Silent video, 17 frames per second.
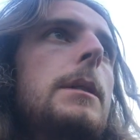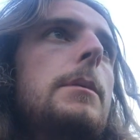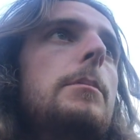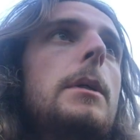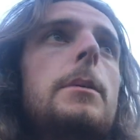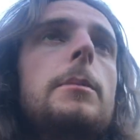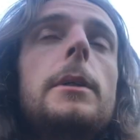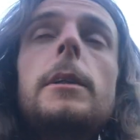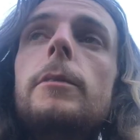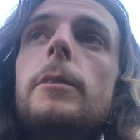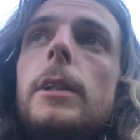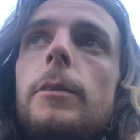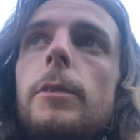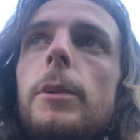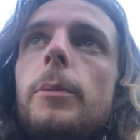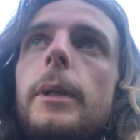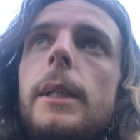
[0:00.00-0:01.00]
Maybe even
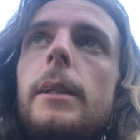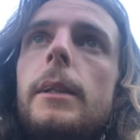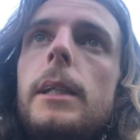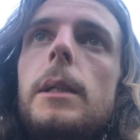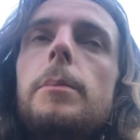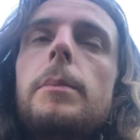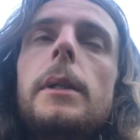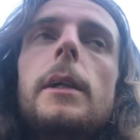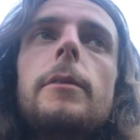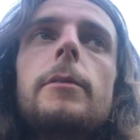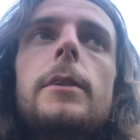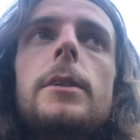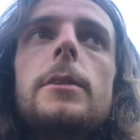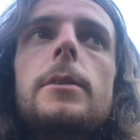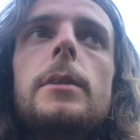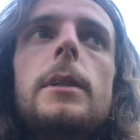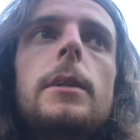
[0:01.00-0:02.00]
if you went deep enough
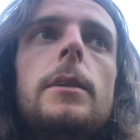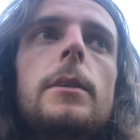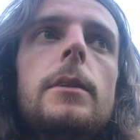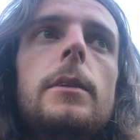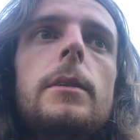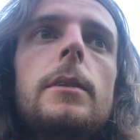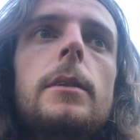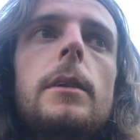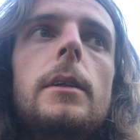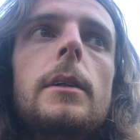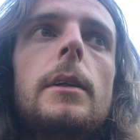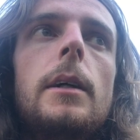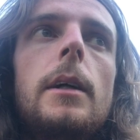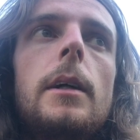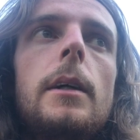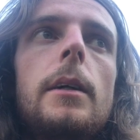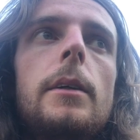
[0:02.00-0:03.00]
into it, you could
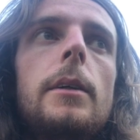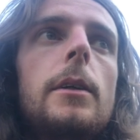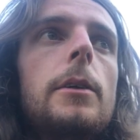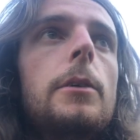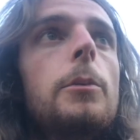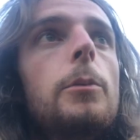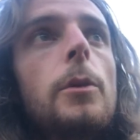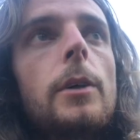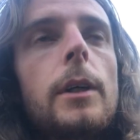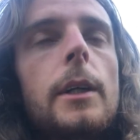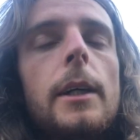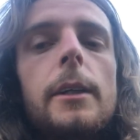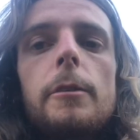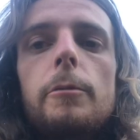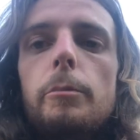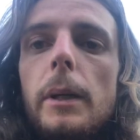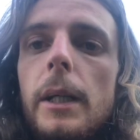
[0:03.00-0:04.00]
know what kind
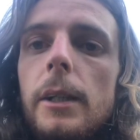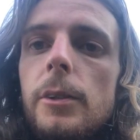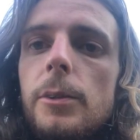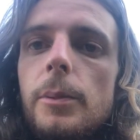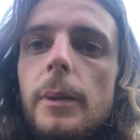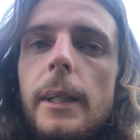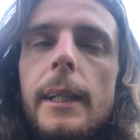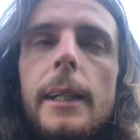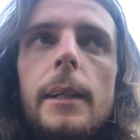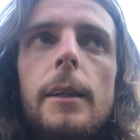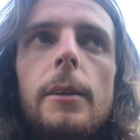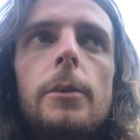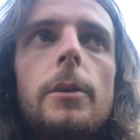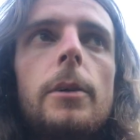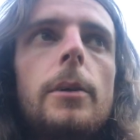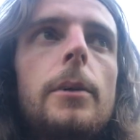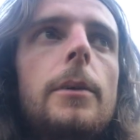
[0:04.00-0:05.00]
of bugs were here,
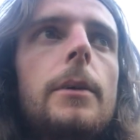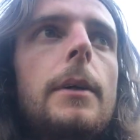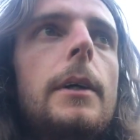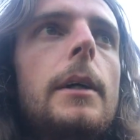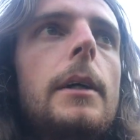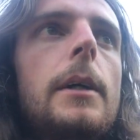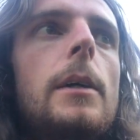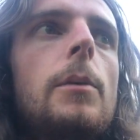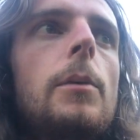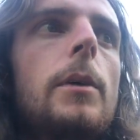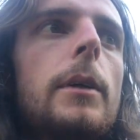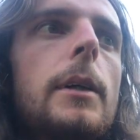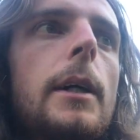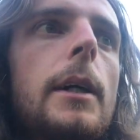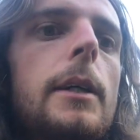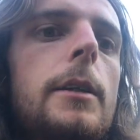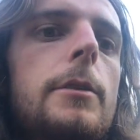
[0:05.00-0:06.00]
or what
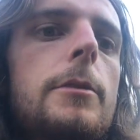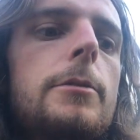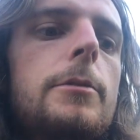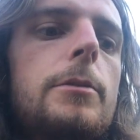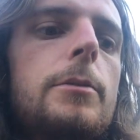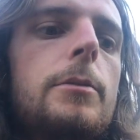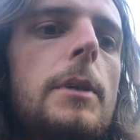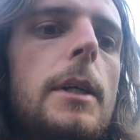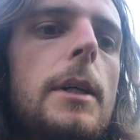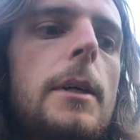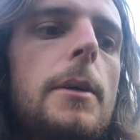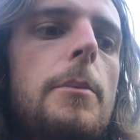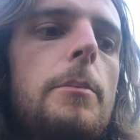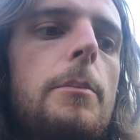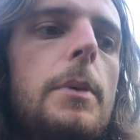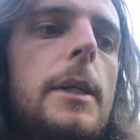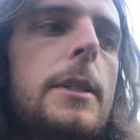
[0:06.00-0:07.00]
kind of
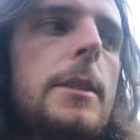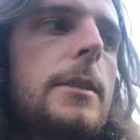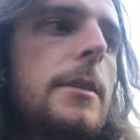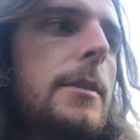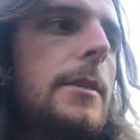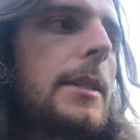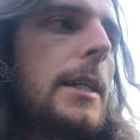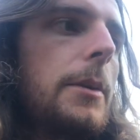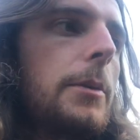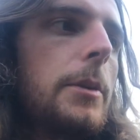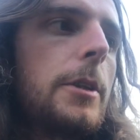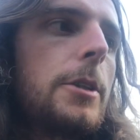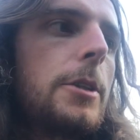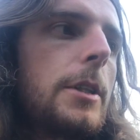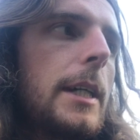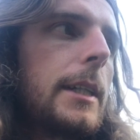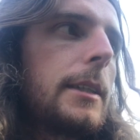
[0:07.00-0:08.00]
predators they were
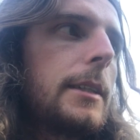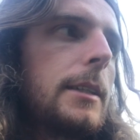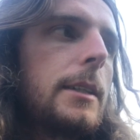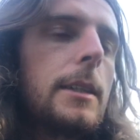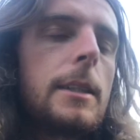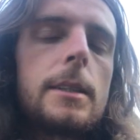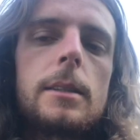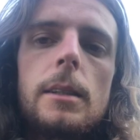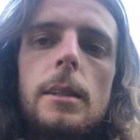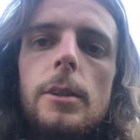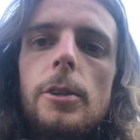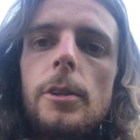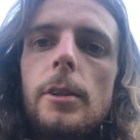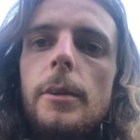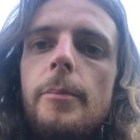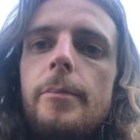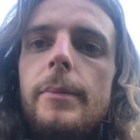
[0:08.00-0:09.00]
attracting, etc.